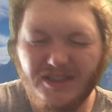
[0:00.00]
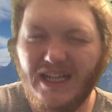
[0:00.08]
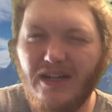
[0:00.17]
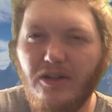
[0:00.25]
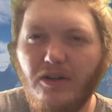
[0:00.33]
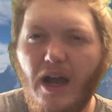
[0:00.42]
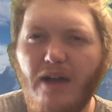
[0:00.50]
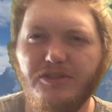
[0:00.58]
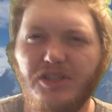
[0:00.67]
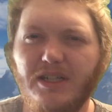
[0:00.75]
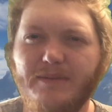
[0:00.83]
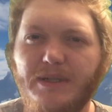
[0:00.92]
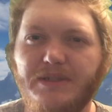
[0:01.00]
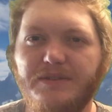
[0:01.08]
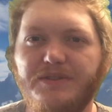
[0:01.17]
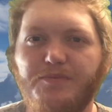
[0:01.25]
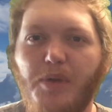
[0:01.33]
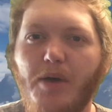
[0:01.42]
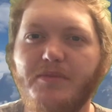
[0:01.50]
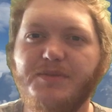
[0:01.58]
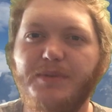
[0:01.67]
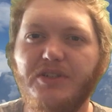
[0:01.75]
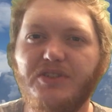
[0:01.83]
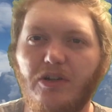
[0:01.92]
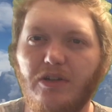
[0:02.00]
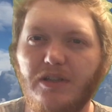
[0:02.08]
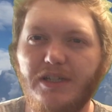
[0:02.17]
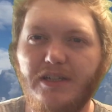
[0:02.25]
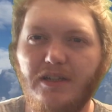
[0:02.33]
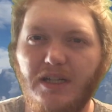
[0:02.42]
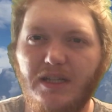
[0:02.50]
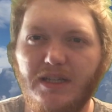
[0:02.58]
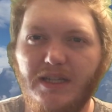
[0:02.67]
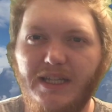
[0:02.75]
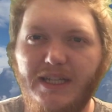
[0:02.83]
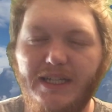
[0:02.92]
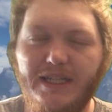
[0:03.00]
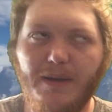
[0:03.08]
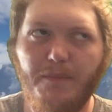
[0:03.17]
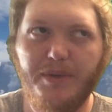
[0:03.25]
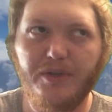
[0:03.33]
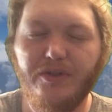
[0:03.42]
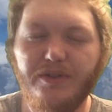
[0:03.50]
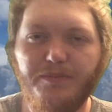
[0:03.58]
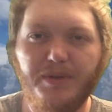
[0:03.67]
Now, I was talking about pump spells earlier in the build,